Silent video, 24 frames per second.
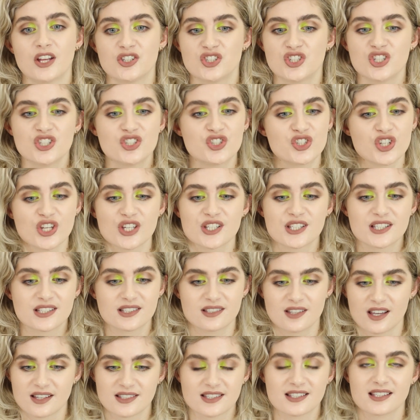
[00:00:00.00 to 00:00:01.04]
and she
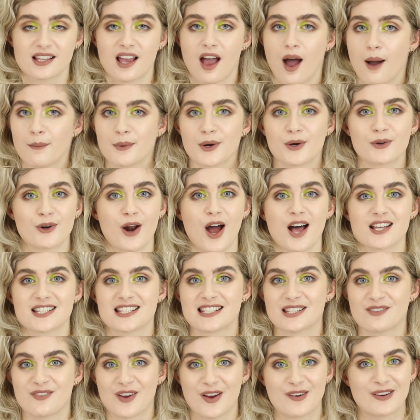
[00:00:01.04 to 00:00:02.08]
just doesn't come across
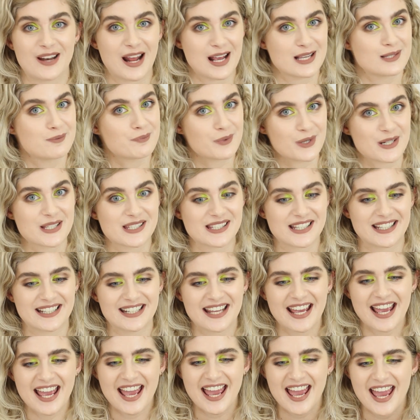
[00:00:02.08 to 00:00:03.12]
as a very nice person.